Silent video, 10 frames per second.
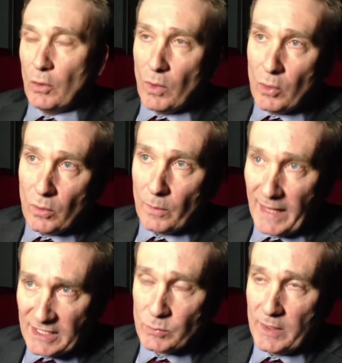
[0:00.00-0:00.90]
Well,
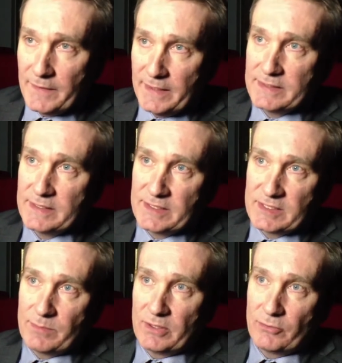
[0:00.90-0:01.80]
that's where the
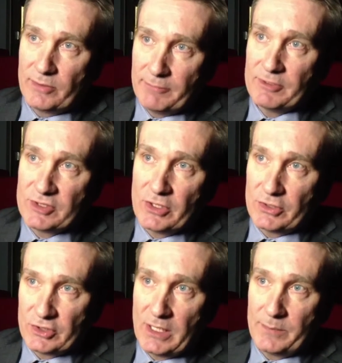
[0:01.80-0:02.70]
interdisciplinary
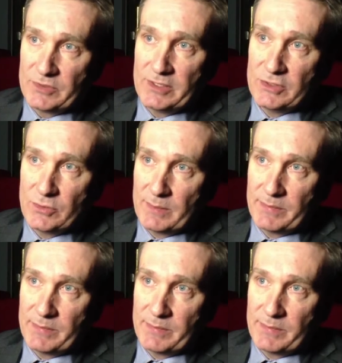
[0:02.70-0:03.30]
research comes into it,